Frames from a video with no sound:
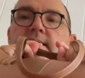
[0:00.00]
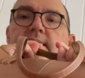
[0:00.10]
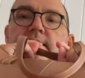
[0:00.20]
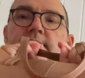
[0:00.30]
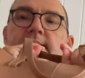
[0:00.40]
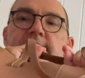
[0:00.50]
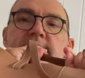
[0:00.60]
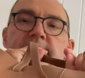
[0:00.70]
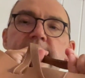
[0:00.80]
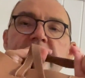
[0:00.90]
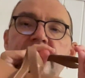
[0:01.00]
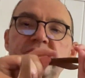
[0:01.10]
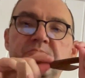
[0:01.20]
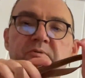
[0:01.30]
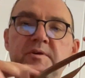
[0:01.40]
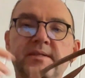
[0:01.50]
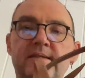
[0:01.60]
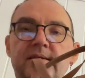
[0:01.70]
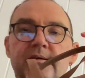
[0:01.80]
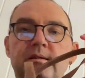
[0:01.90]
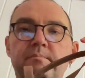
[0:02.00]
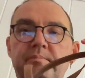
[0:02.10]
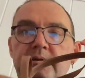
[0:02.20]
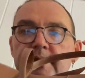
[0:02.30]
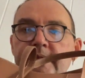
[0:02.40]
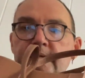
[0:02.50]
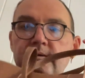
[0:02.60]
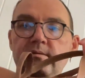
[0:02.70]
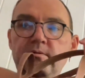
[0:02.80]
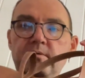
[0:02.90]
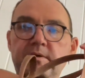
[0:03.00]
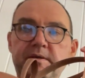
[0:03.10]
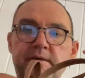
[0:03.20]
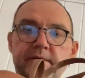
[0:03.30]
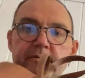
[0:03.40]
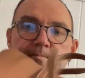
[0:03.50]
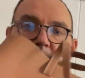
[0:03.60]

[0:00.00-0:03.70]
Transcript: It doesn't have much more than a little Polene logo here,